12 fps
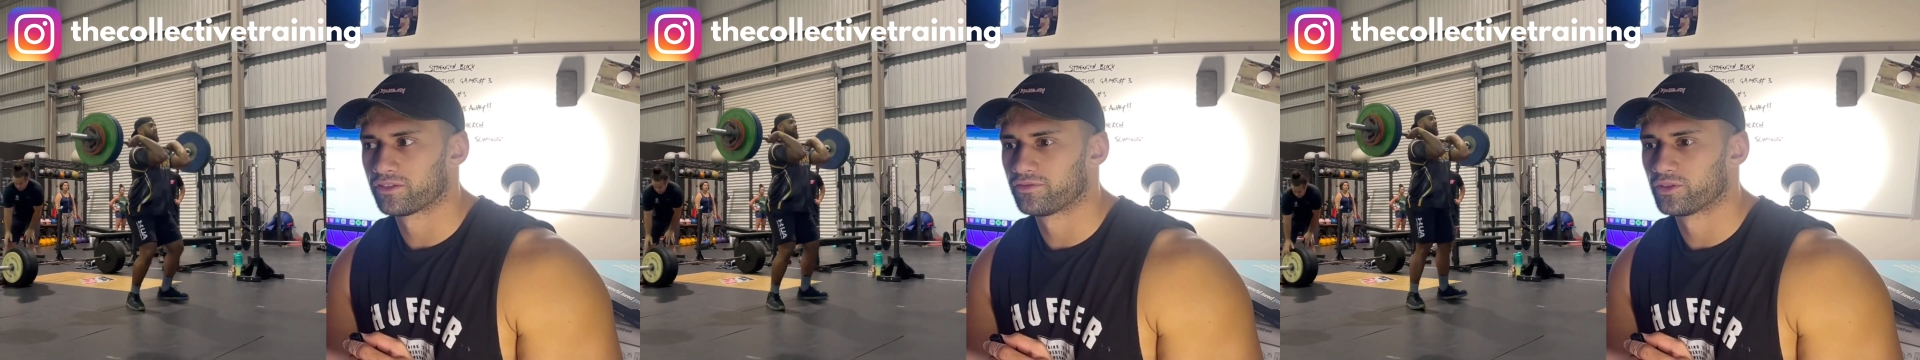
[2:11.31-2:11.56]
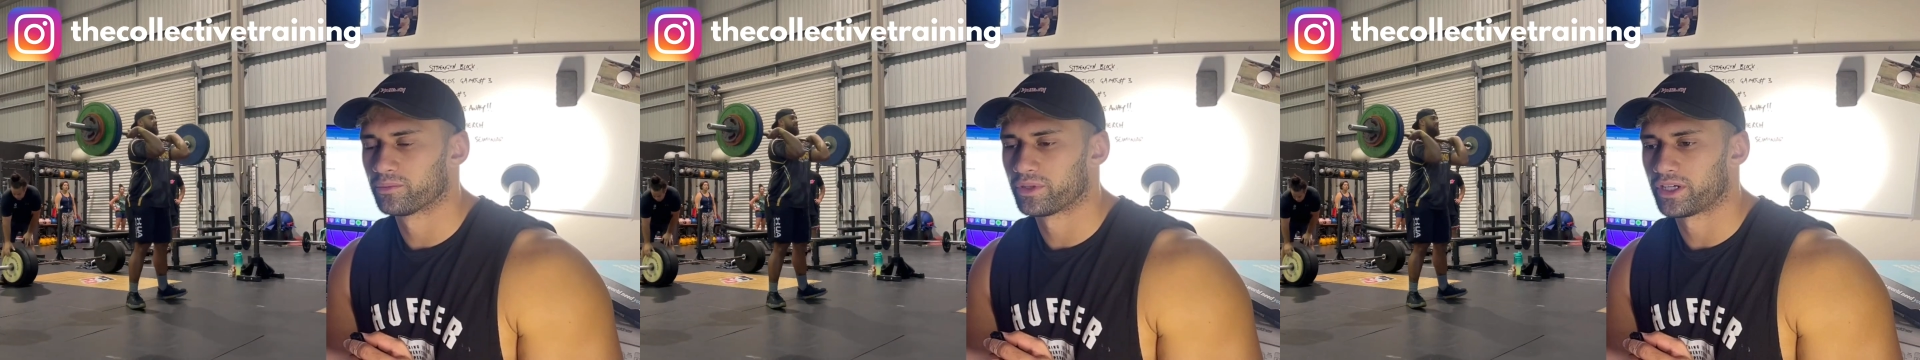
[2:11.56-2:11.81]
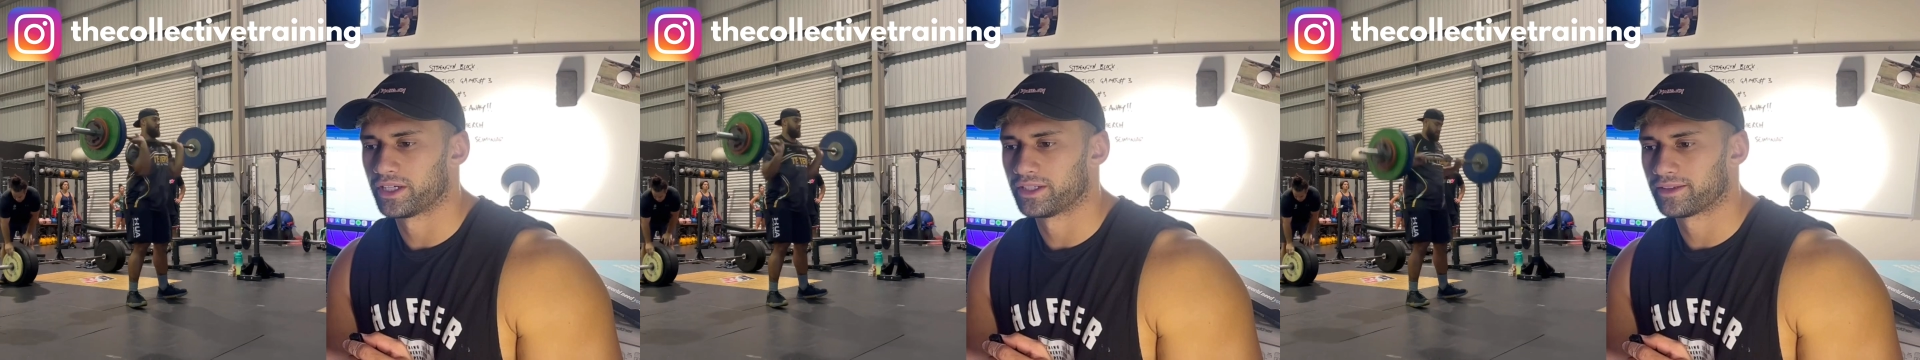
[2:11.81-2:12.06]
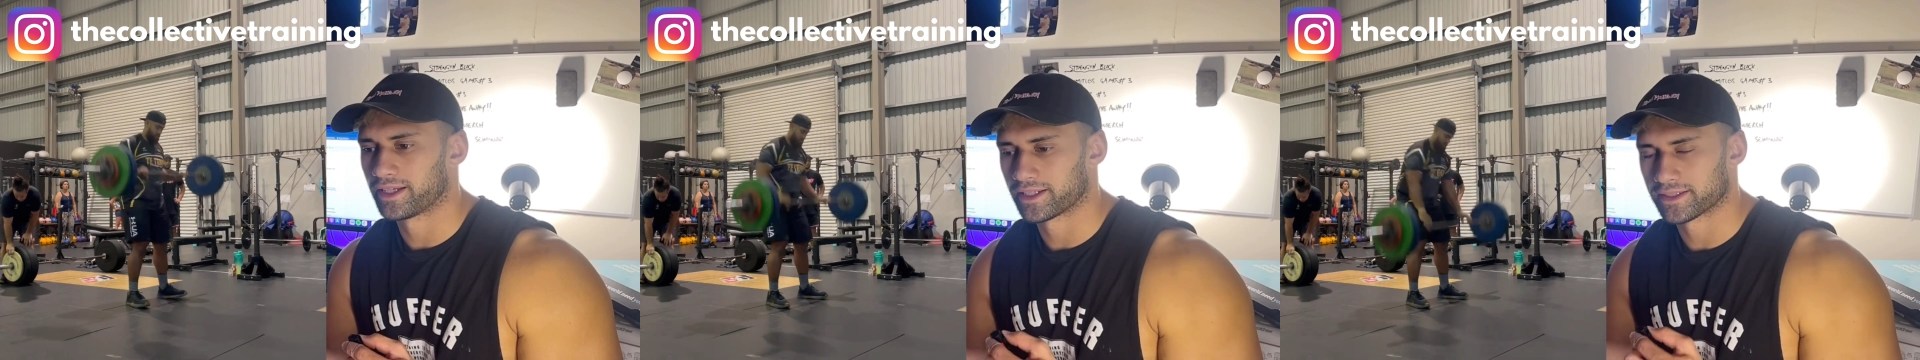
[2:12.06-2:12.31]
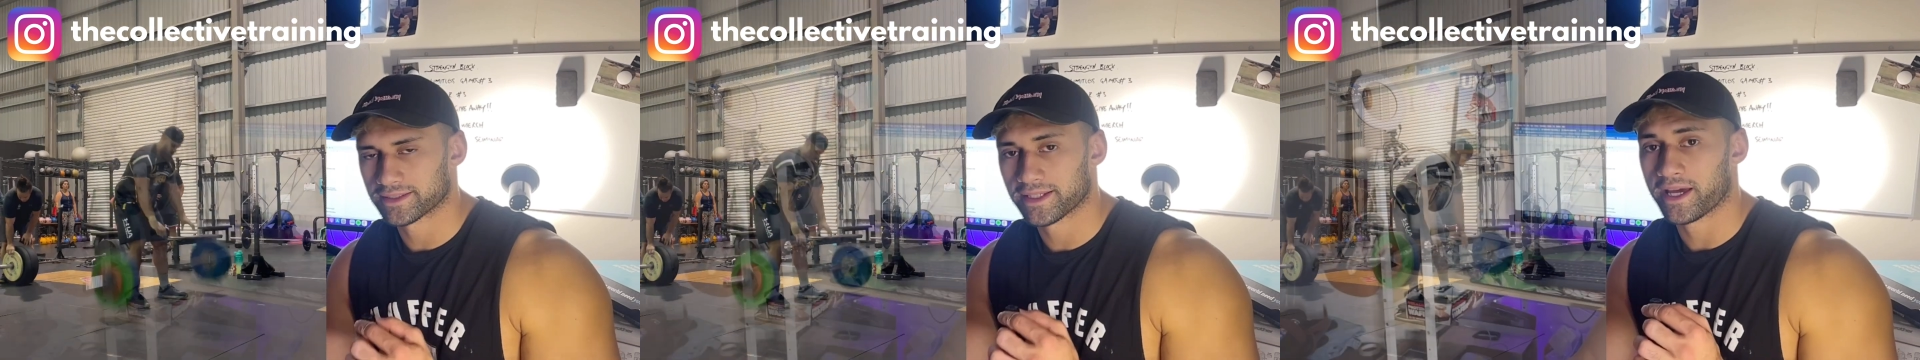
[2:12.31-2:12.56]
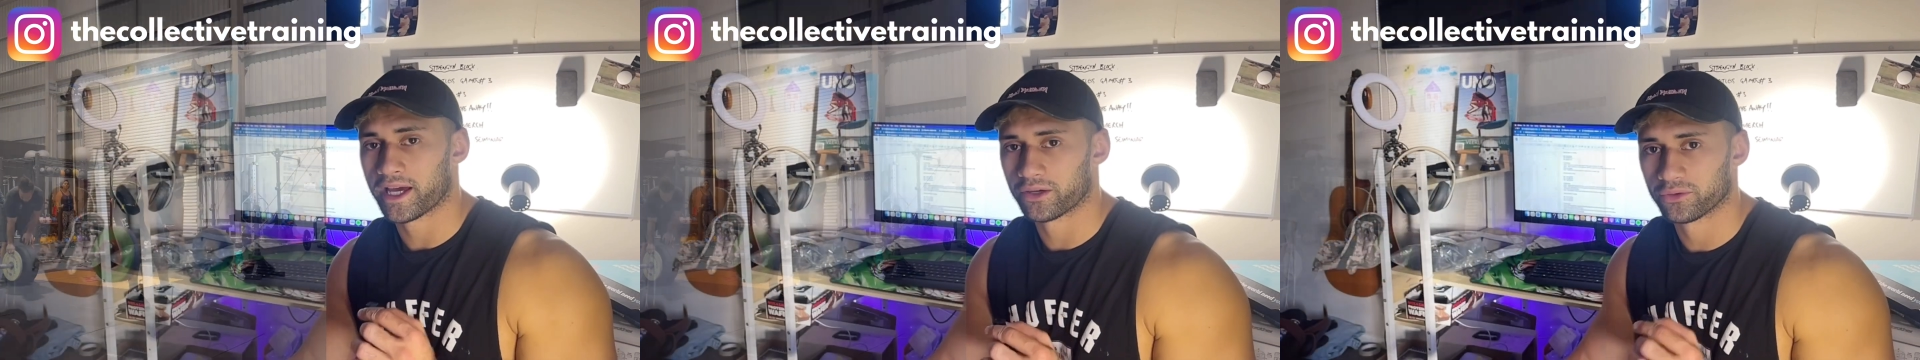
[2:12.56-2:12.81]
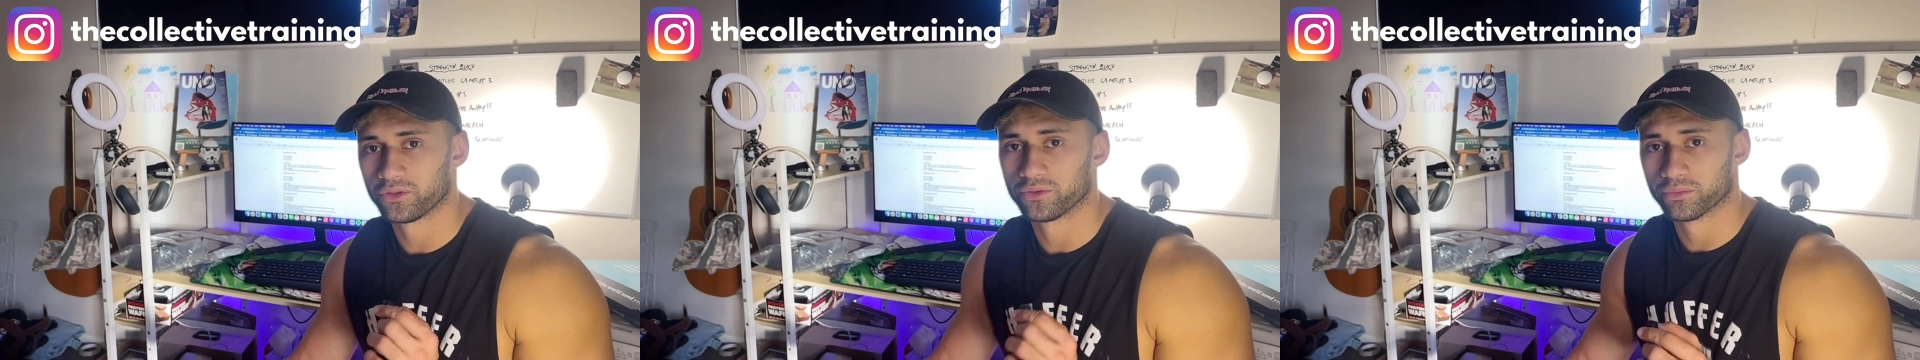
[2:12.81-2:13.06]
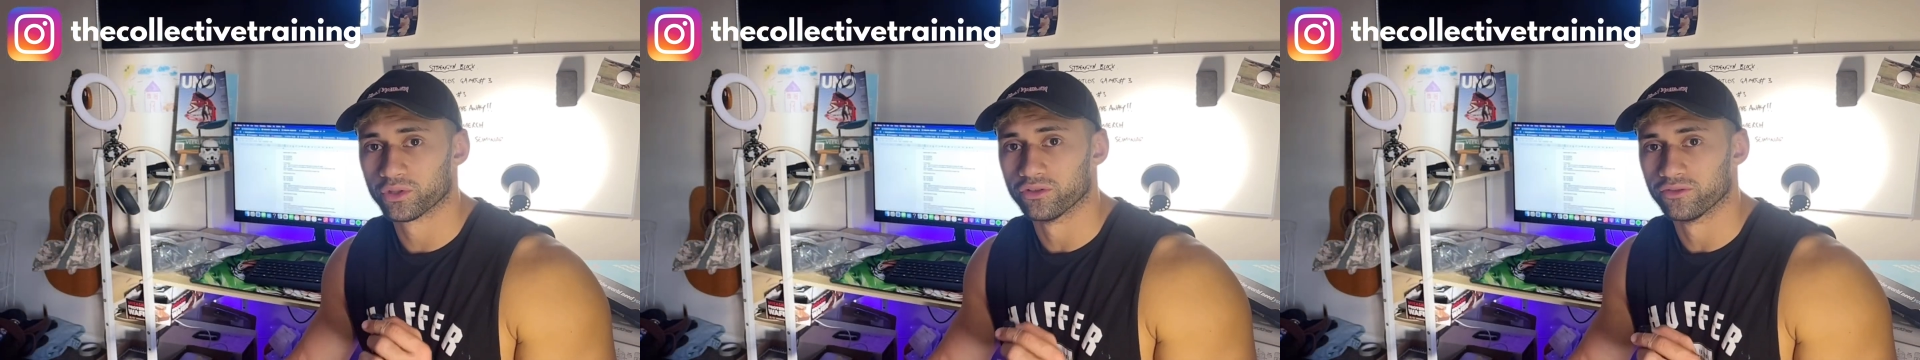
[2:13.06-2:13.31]
of your mind that it's how you
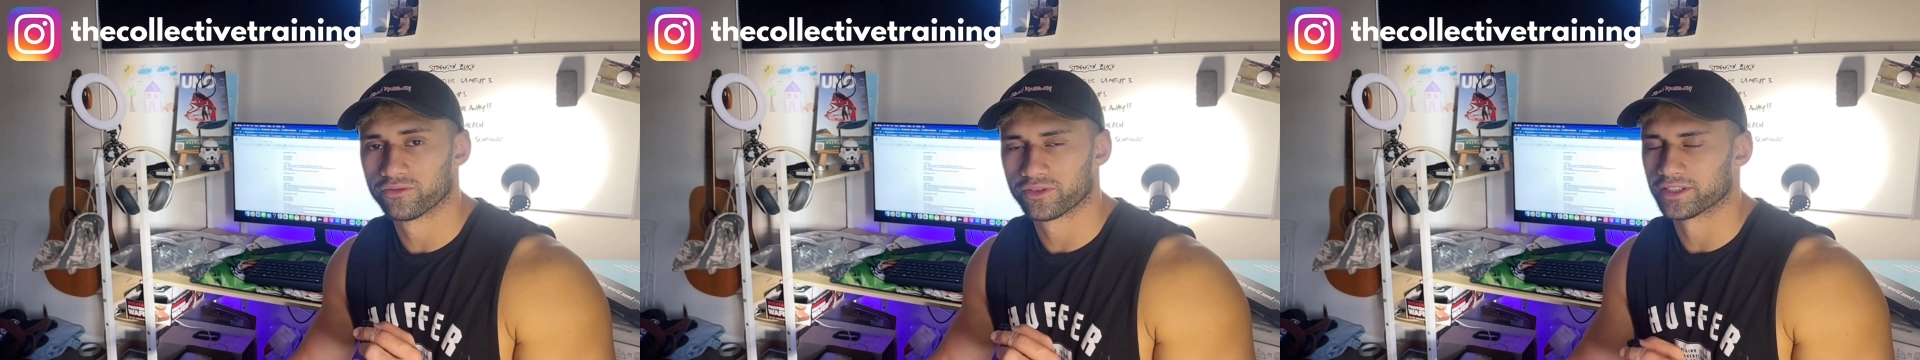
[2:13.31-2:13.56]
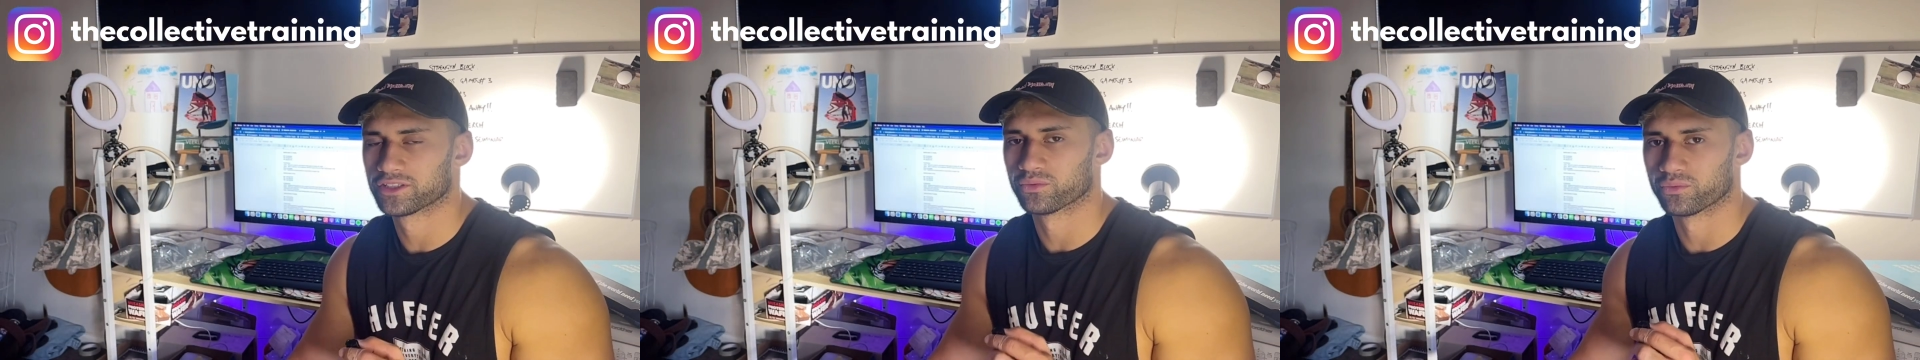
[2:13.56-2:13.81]
move that's